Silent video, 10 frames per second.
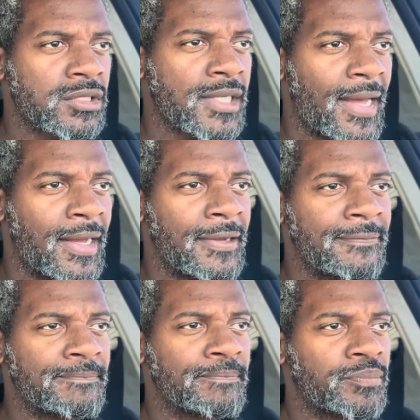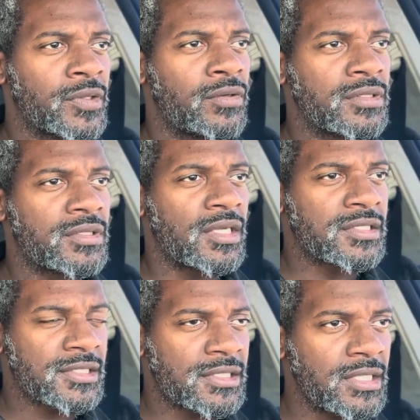High
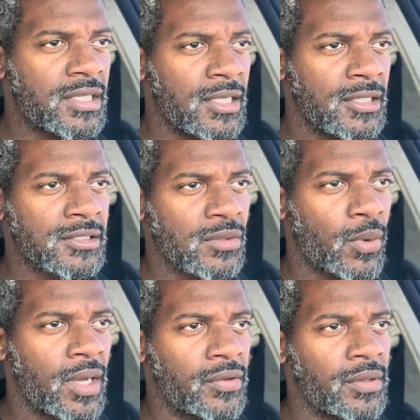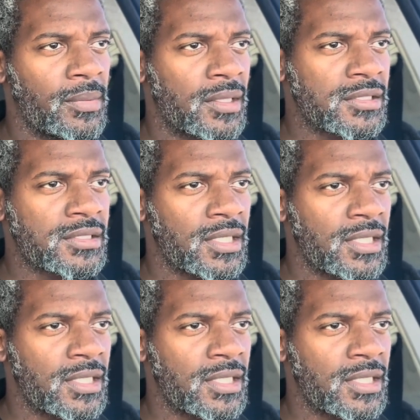doesn't see things the way other men see.